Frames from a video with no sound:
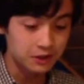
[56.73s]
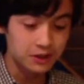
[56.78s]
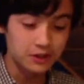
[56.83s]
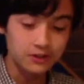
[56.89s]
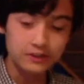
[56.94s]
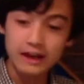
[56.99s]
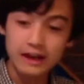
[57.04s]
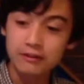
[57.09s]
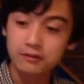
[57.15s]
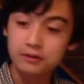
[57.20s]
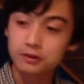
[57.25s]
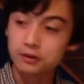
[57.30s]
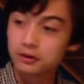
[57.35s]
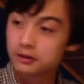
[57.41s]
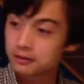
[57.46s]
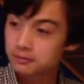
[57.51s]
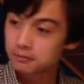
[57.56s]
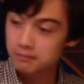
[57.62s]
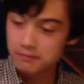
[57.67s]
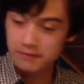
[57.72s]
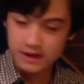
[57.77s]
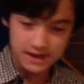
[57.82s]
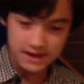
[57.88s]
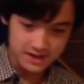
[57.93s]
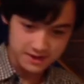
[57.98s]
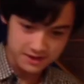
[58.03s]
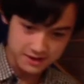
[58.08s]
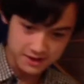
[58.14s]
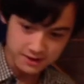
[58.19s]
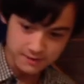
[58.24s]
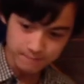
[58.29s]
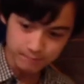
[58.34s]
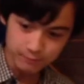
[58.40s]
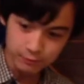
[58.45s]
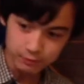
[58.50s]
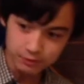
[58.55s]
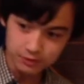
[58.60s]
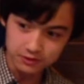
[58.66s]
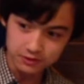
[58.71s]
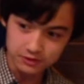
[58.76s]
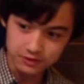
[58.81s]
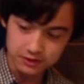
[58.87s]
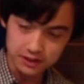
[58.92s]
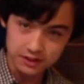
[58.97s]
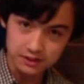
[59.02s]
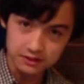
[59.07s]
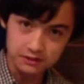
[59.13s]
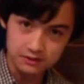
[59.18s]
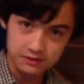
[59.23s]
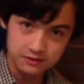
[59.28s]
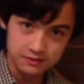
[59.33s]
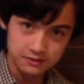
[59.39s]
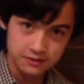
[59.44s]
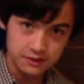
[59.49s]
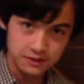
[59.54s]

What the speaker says: on how you can make one of these